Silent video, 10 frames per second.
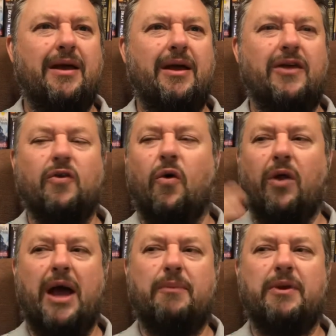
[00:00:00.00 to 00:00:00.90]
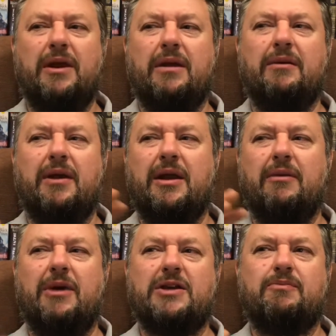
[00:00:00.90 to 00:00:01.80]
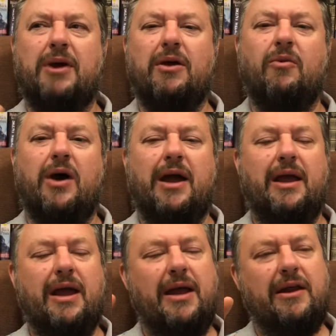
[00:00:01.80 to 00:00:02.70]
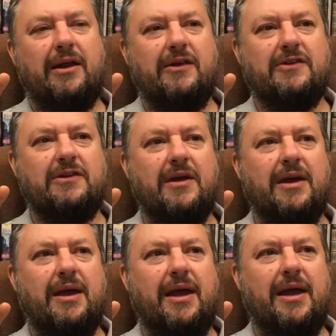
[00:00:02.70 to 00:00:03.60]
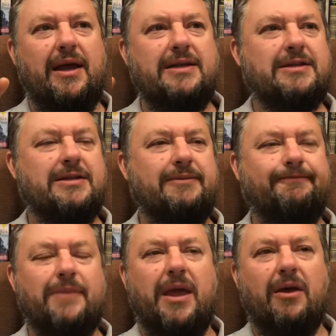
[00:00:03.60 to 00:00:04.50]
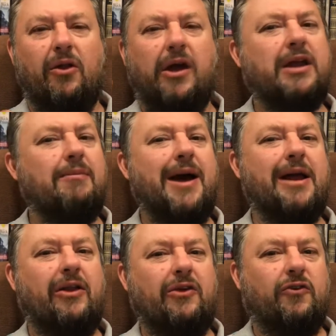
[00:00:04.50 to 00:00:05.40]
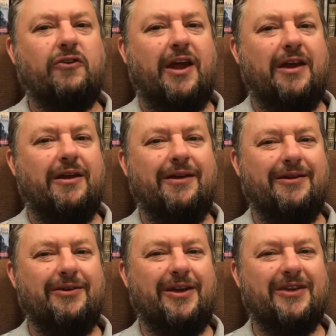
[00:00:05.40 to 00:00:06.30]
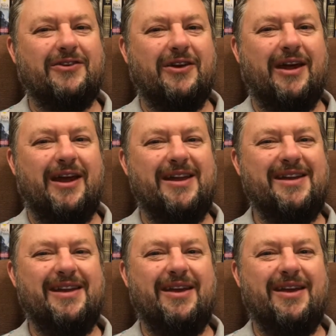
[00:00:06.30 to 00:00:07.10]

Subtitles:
it's all happening in a much better way, and that it's like Gamaliel said yesterday.